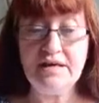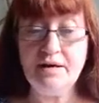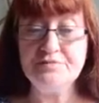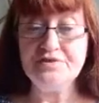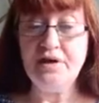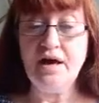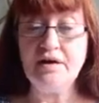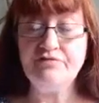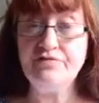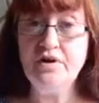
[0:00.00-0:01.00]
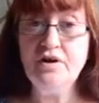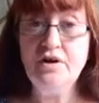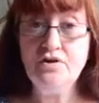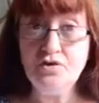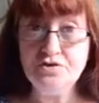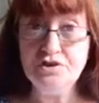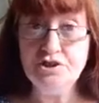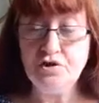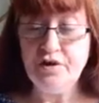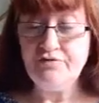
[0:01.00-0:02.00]
may come to life, good
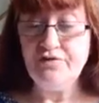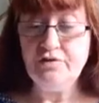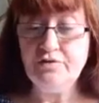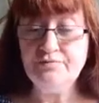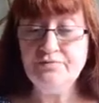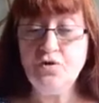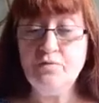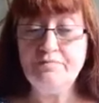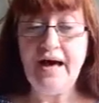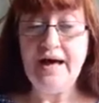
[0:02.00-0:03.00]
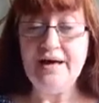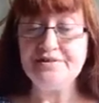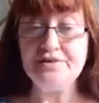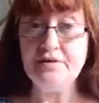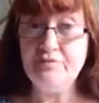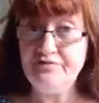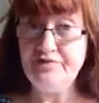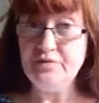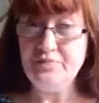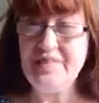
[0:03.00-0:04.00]
and joyful, or bad and
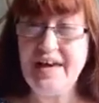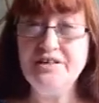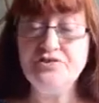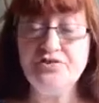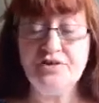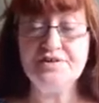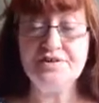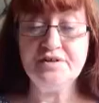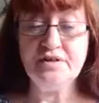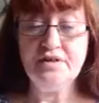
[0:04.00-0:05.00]
filled with hatred."